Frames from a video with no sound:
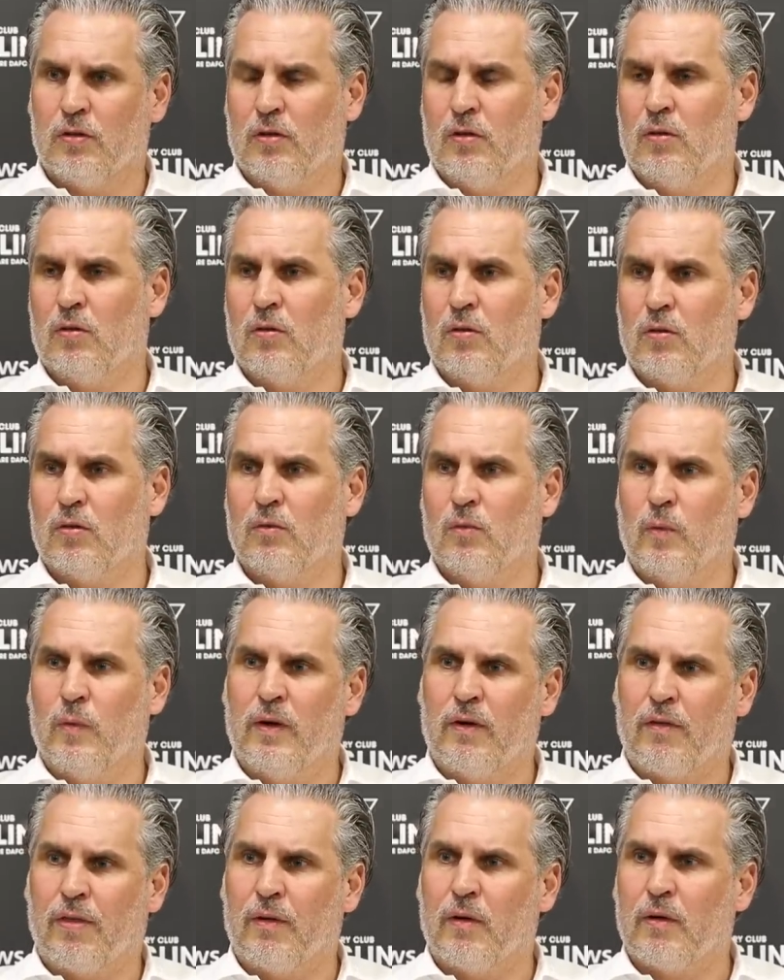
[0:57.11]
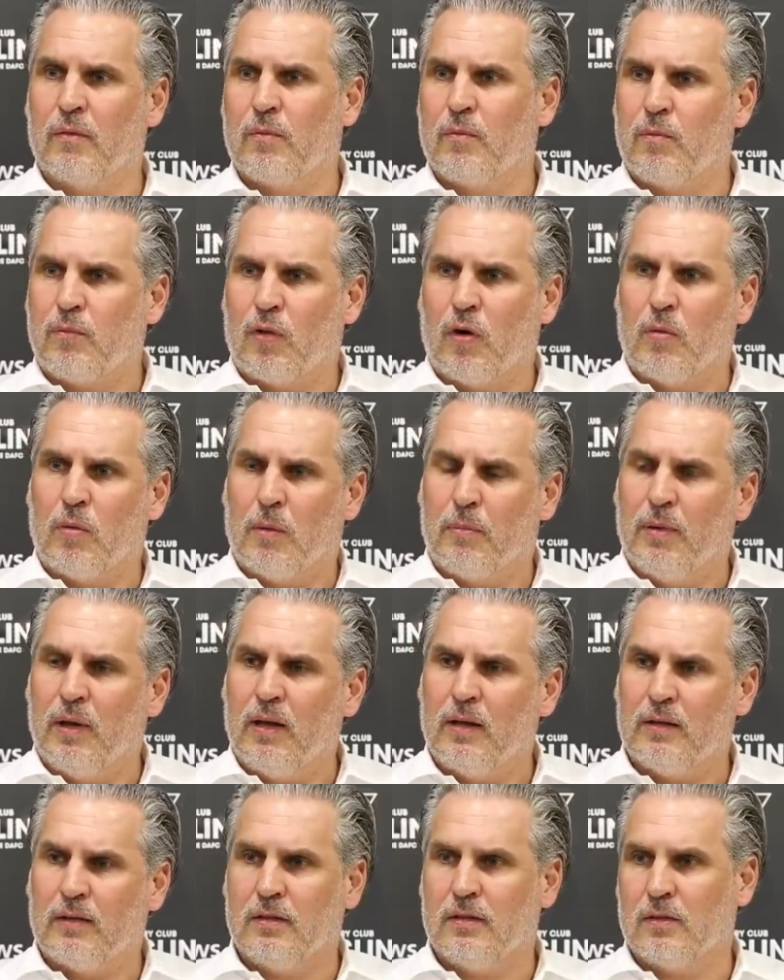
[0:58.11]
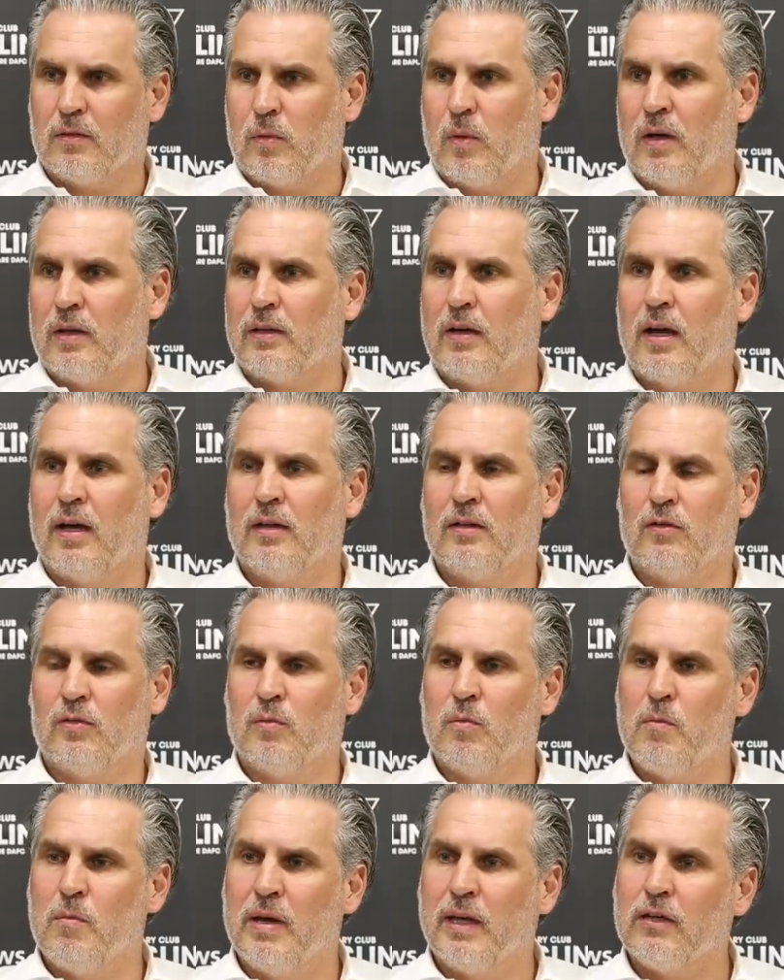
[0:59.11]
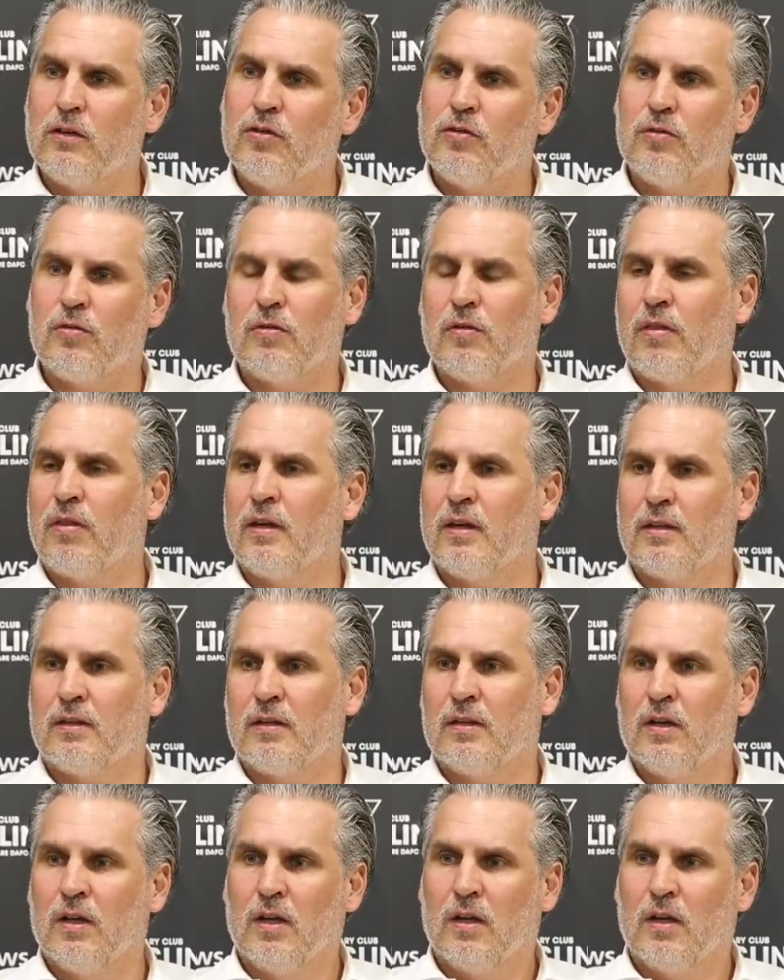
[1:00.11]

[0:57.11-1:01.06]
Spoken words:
or where the probability is quite high to make sure that